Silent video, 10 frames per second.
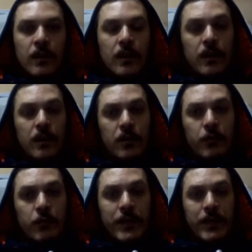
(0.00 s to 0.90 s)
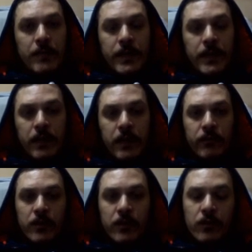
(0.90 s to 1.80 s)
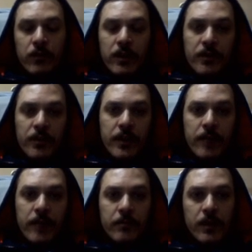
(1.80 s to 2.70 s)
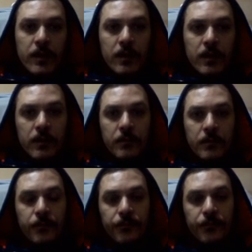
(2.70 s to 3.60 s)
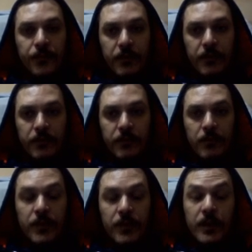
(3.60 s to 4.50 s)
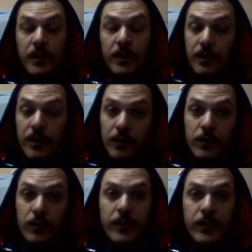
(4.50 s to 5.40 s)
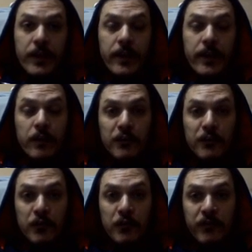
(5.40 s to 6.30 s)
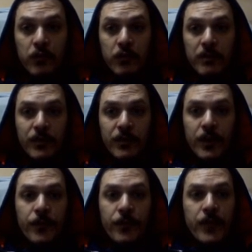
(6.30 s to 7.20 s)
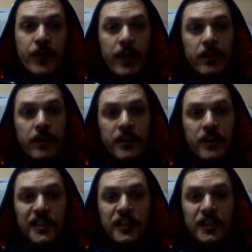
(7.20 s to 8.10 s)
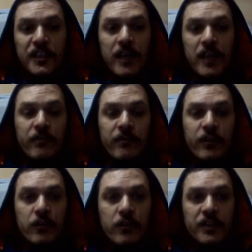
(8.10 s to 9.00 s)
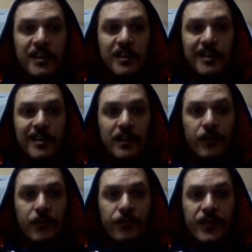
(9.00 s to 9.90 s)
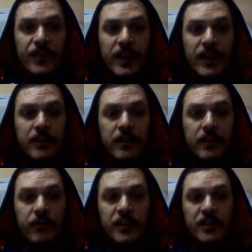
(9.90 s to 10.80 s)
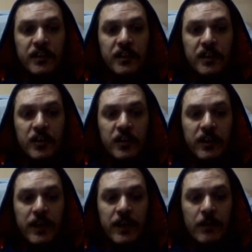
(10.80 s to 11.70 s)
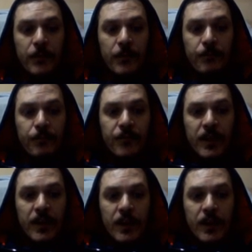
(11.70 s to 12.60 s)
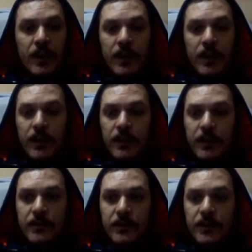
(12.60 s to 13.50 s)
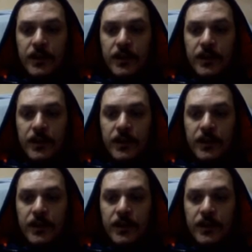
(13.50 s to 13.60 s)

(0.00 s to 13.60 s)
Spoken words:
Hello and welcome back everyone to another game from the Kool and the Gang exclusive tournament. And this game features DLT versus Shark Camo. And